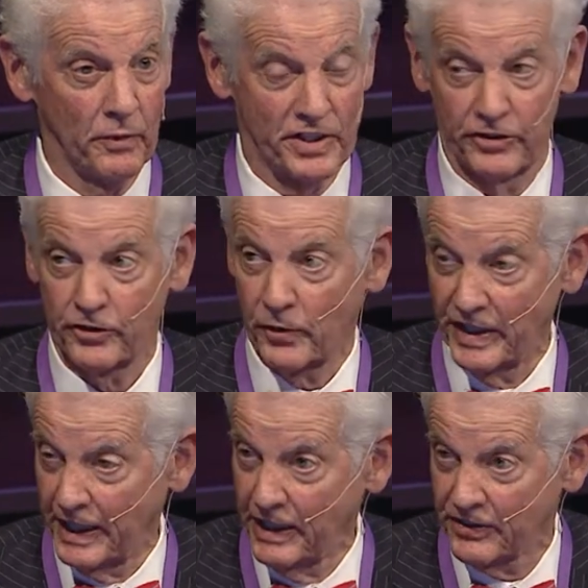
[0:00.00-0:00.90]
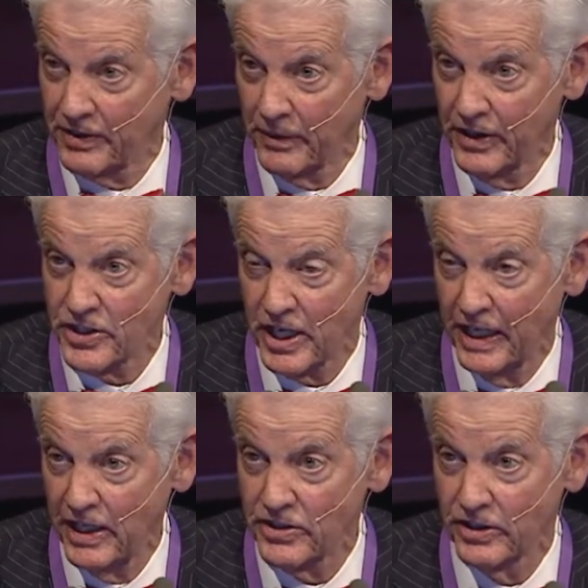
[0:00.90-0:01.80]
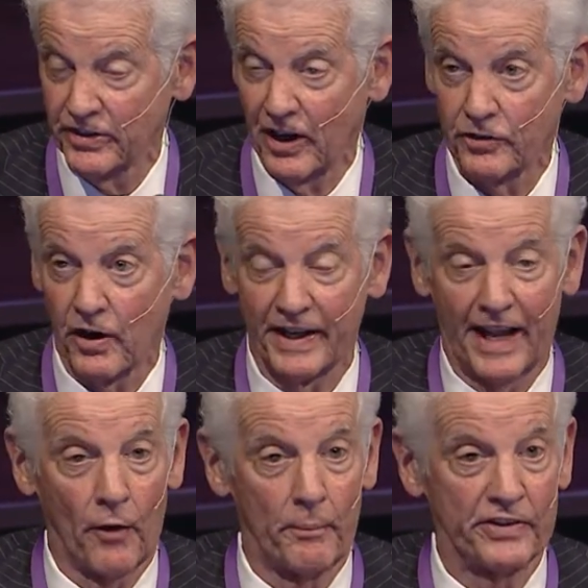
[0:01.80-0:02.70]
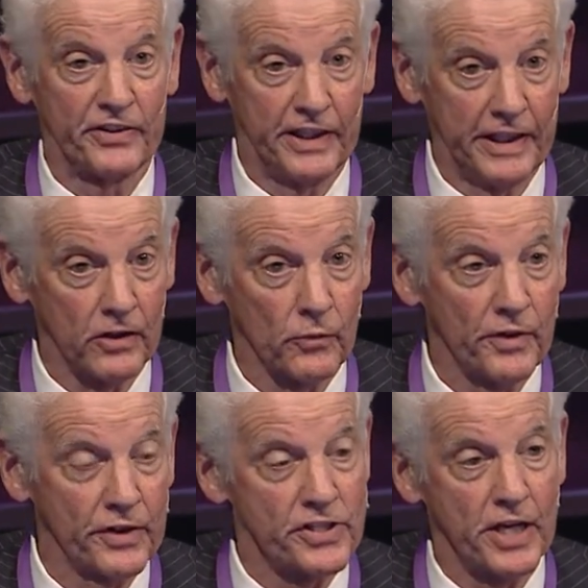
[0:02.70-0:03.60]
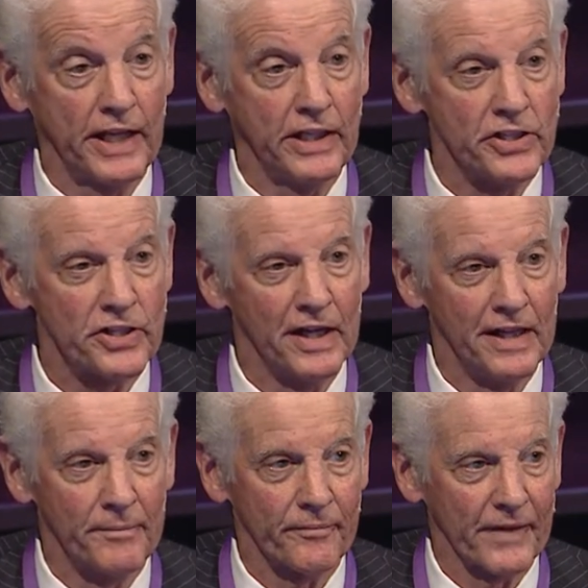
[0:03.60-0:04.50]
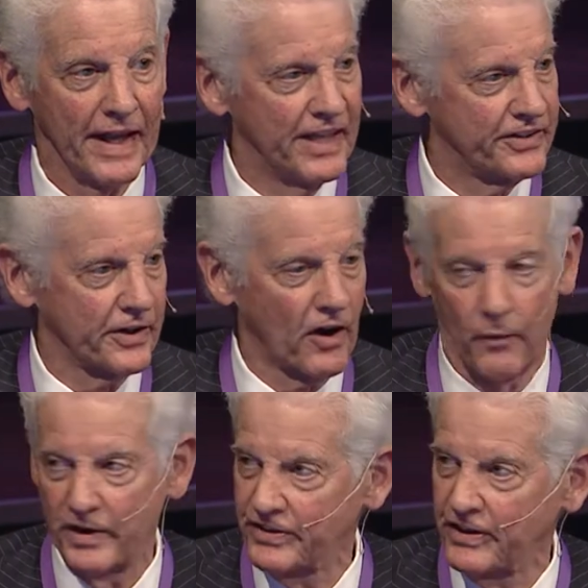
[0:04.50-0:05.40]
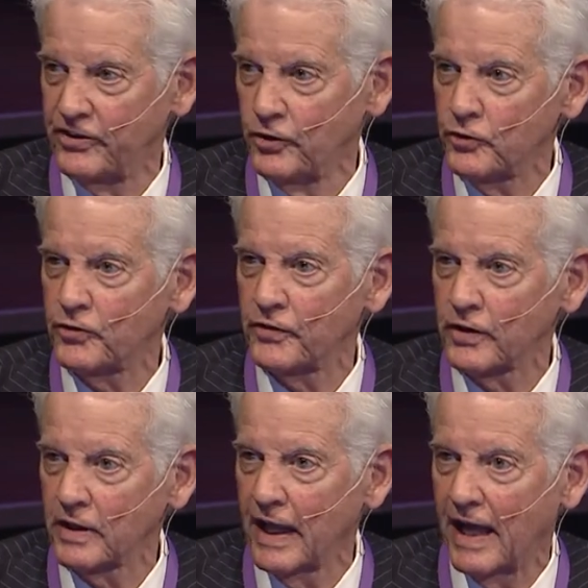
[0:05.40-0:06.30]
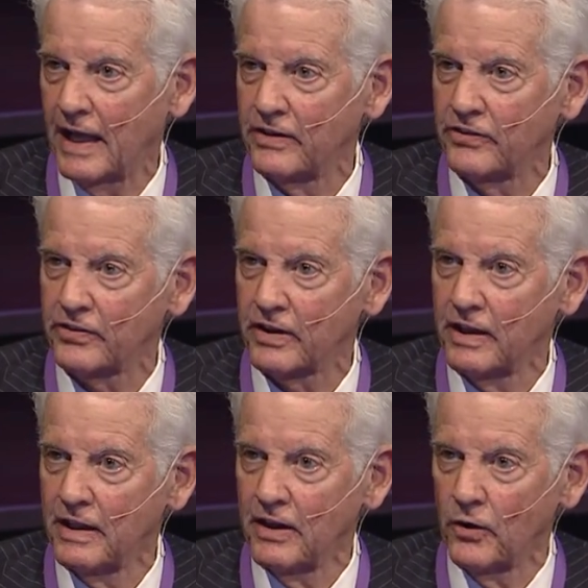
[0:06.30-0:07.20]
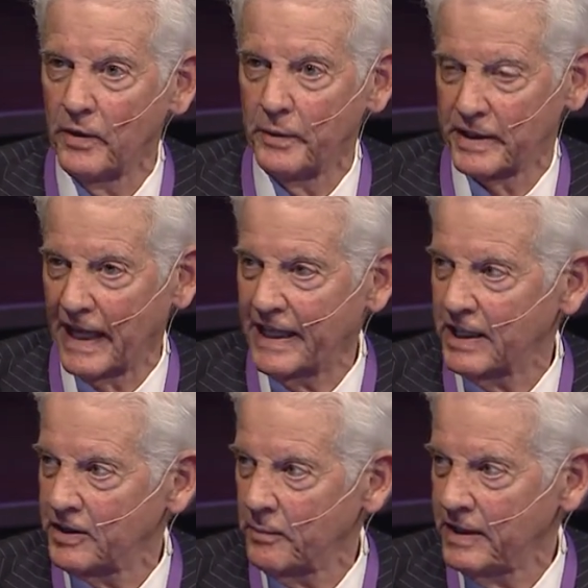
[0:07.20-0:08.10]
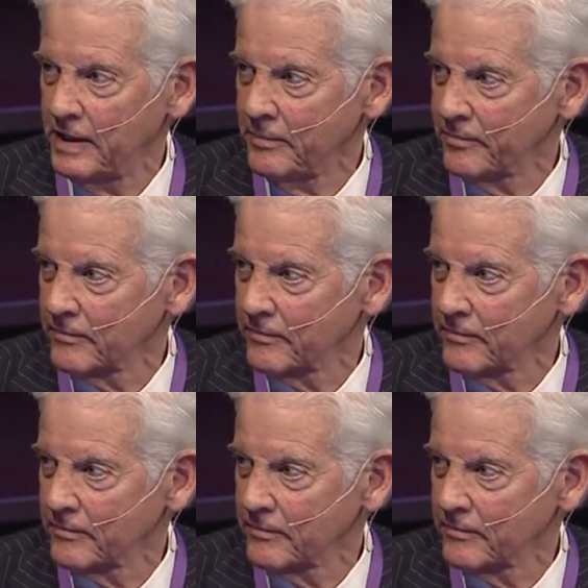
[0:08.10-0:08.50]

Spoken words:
which is creating some of the change and is trying to help us deal with the change. Is it always as useful as we would like it to be?